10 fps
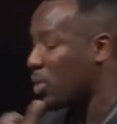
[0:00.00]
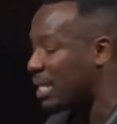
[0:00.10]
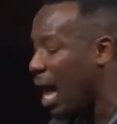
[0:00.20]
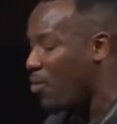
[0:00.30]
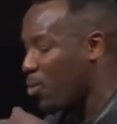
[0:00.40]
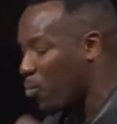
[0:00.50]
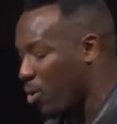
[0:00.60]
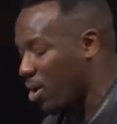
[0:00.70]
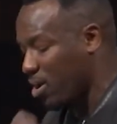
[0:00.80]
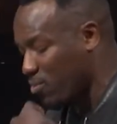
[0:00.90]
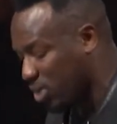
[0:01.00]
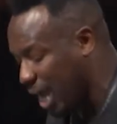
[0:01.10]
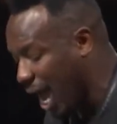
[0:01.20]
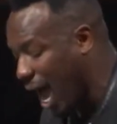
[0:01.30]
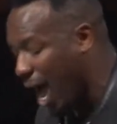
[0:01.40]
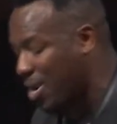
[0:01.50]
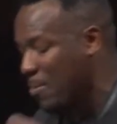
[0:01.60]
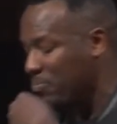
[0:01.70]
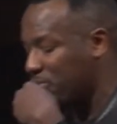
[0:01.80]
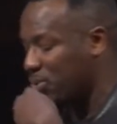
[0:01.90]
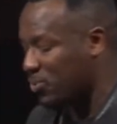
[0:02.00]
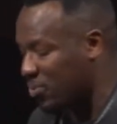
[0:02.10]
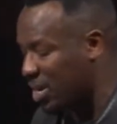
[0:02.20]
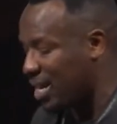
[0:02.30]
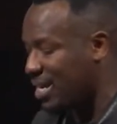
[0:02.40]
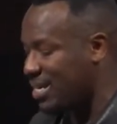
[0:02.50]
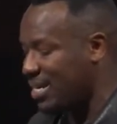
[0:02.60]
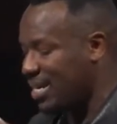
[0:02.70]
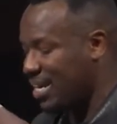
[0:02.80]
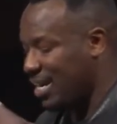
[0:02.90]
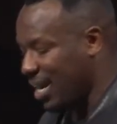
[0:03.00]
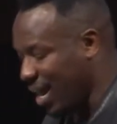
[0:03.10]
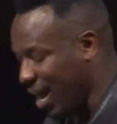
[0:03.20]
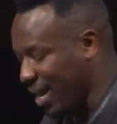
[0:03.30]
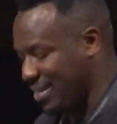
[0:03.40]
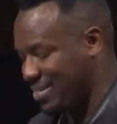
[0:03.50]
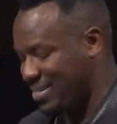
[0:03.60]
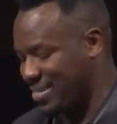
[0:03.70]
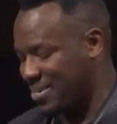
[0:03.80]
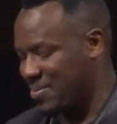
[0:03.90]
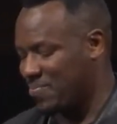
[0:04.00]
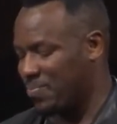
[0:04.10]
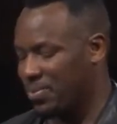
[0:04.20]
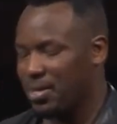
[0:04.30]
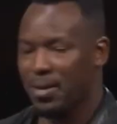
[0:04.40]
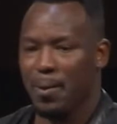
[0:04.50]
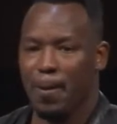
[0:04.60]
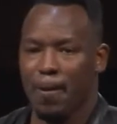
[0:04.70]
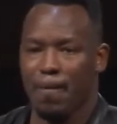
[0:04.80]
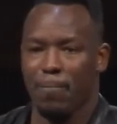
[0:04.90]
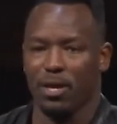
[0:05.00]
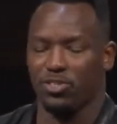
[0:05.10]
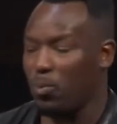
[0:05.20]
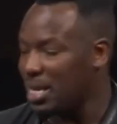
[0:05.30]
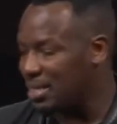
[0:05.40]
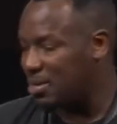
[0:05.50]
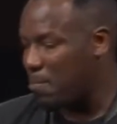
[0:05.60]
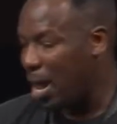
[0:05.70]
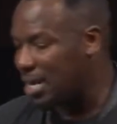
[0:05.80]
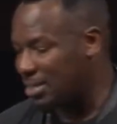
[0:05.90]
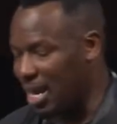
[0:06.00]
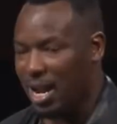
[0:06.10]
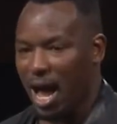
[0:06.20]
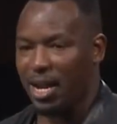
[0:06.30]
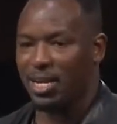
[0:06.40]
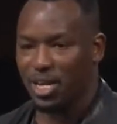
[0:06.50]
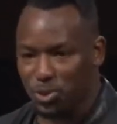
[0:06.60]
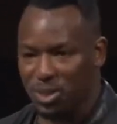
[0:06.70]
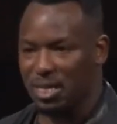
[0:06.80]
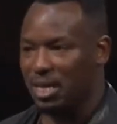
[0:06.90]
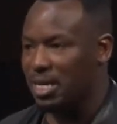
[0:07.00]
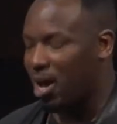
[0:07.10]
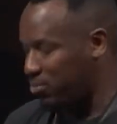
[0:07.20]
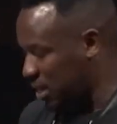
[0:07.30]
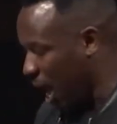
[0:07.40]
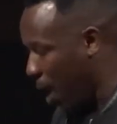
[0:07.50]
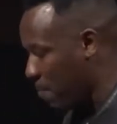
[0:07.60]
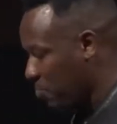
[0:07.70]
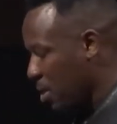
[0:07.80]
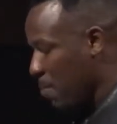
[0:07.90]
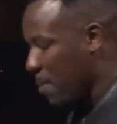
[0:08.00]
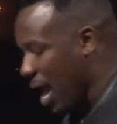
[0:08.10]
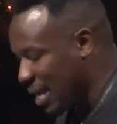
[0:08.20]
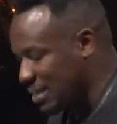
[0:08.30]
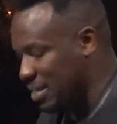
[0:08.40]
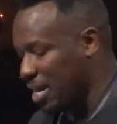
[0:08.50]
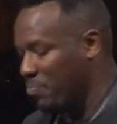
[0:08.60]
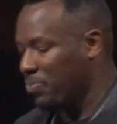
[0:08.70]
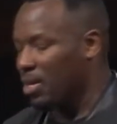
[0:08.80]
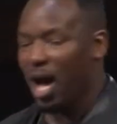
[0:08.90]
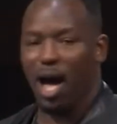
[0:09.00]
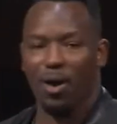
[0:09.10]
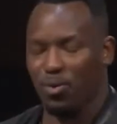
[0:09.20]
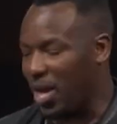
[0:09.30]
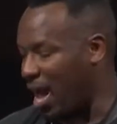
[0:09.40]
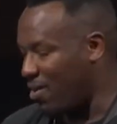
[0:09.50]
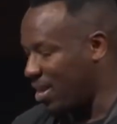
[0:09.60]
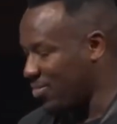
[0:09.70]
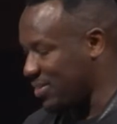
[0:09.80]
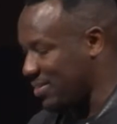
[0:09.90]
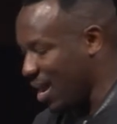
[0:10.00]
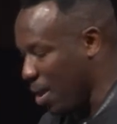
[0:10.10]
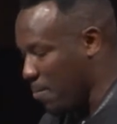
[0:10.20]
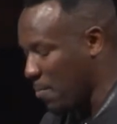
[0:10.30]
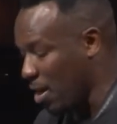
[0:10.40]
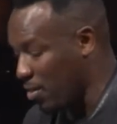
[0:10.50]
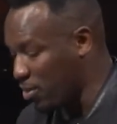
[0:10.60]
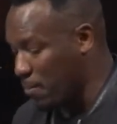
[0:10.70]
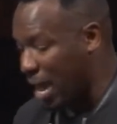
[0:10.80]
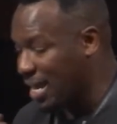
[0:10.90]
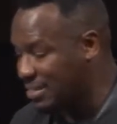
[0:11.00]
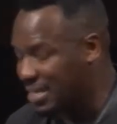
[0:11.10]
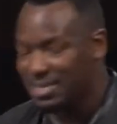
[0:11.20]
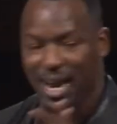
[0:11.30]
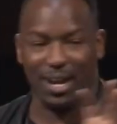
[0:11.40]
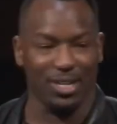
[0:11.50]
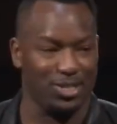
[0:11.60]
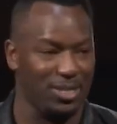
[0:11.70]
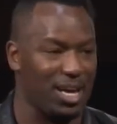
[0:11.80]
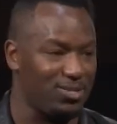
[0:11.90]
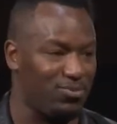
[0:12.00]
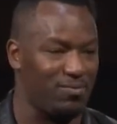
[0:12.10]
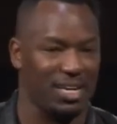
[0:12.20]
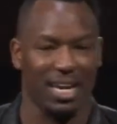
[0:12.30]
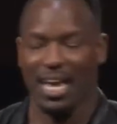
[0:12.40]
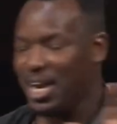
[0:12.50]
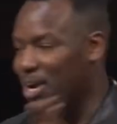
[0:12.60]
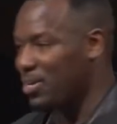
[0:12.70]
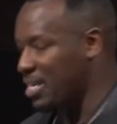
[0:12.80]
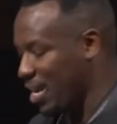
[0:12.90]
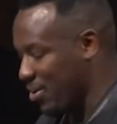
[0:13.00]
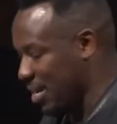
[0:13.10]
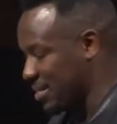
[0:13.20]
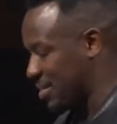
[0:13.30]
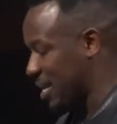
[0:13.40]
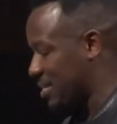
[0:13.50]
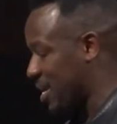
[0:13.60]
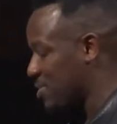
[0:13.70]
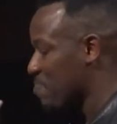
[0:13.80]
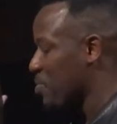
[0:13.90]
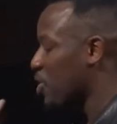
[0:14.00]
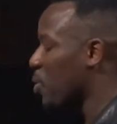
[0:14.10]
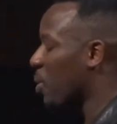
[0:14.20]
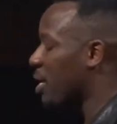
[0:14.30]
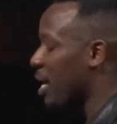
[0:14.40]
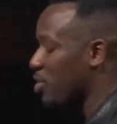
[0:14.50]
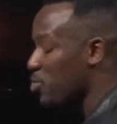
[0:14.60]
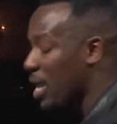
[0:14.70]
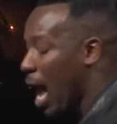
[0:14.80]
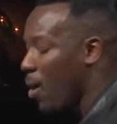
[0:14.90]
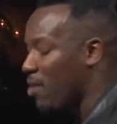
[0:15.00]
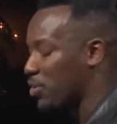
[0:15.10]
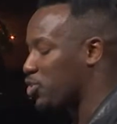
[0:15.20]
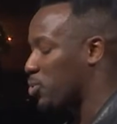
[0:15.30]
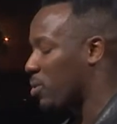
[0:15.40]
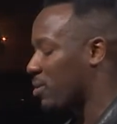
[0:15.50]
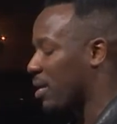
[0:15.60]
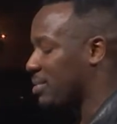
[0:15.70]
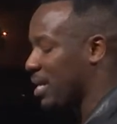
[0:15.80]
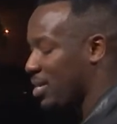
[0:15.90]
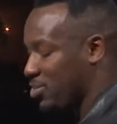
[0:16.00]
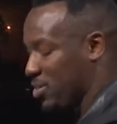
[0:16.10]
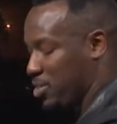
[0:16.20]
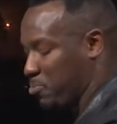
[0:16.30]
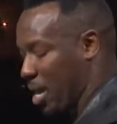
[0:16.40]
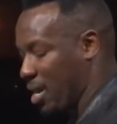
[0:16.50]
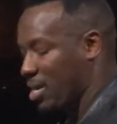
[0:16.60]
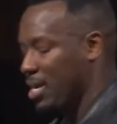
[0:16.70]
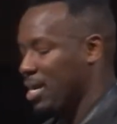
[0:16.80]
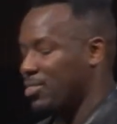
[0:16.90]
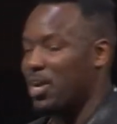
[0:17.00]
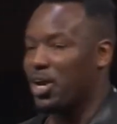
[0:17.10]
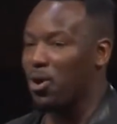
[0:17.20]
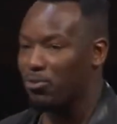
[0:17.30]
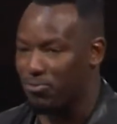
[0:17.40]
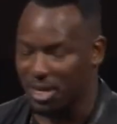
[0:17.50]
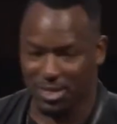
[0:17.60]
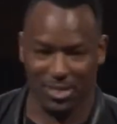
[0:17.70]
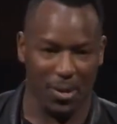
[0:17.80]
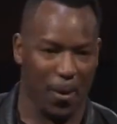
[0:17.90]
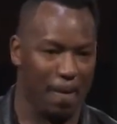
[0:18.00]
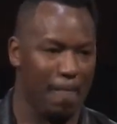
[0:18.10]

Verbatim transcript: to allow the word of God to read us? And so we need to meditate on it. Interestingly enough, Time magazine, uh, they had this, uh, uh their magazine title in 2015. Here, is, here it is. It says this You, are, you now have a shorter attention span than a goldfish.